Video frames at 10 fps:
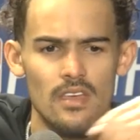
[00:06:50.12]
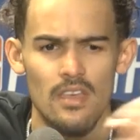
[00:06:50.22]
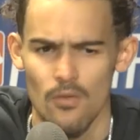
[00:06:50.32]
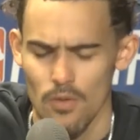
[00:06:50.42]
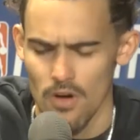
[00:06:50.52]

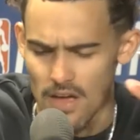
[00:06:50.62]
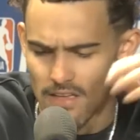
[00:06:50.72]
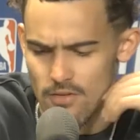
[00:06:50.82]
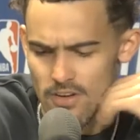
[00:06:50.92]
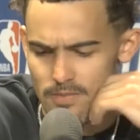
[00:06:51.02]
we all got to get
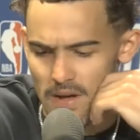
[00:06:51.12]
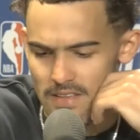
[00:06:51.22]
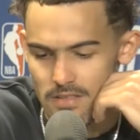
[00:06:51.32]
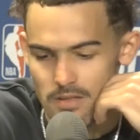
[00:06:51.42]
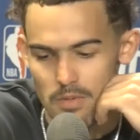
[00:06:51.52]
to our spots
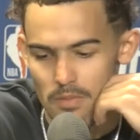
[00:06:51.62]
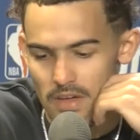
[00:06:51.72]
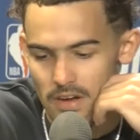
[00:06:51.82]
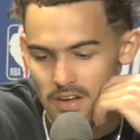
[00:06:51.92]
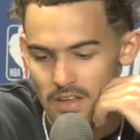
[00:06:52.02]
a little bit
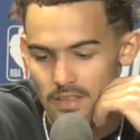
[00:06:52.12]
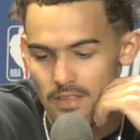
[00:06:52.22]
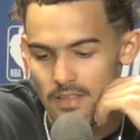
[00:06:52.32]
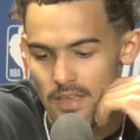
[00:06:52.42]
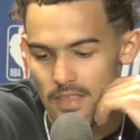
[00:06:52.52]
better
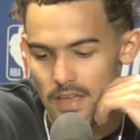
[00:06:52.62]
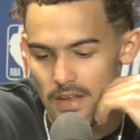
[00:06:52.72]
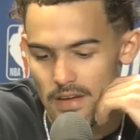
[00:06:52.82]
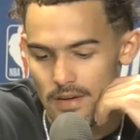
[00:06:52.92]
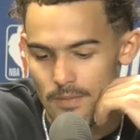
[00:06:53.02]
and
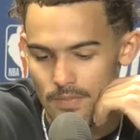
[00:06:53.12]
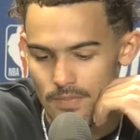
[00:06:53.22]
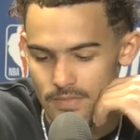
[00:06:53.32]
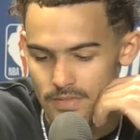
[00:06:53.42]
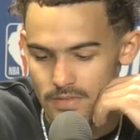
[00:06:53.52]
then
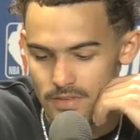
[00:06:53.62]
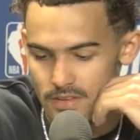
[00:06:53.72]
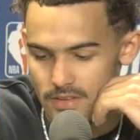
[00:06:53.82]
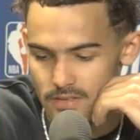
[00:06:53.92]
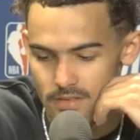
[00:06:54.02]

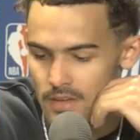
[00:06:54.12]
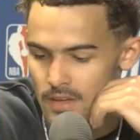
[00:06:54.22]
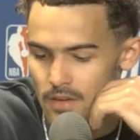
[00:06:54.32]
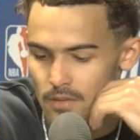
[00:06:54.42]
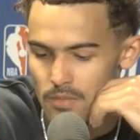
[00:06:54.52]
just
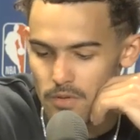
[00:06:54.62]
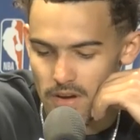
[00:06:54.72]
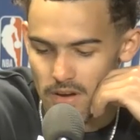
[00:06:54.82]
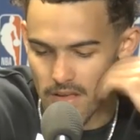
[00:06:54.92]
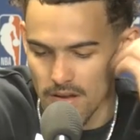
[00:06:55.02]
be ready to
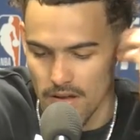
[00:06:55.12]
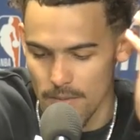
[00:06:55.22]
knock it down.